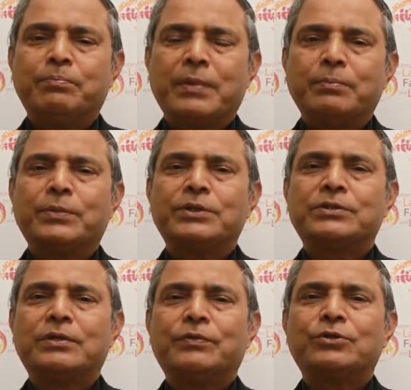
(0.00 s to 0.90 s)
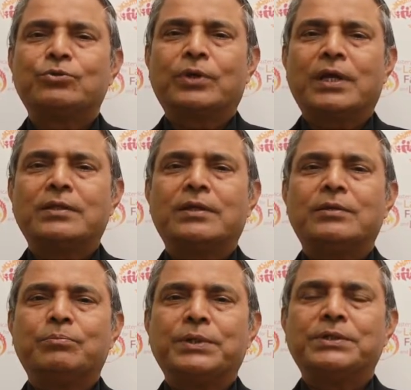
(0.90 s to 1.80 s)
members living together
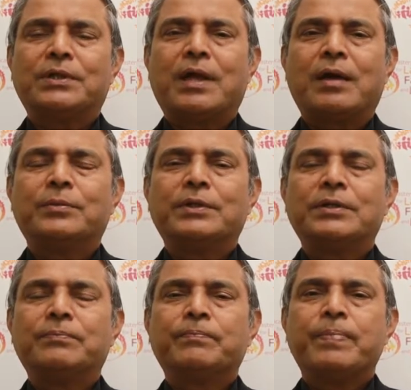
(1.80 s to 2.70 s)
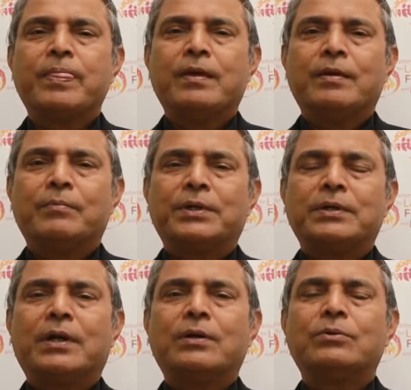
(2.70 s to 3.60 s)
in peace and harmony. But
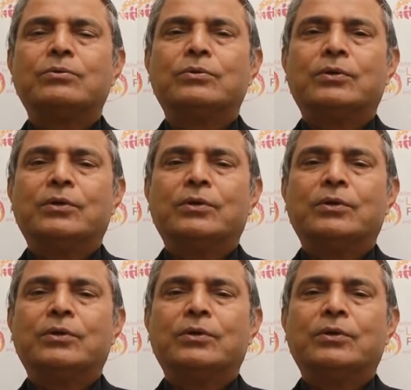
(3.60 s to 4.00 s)
now,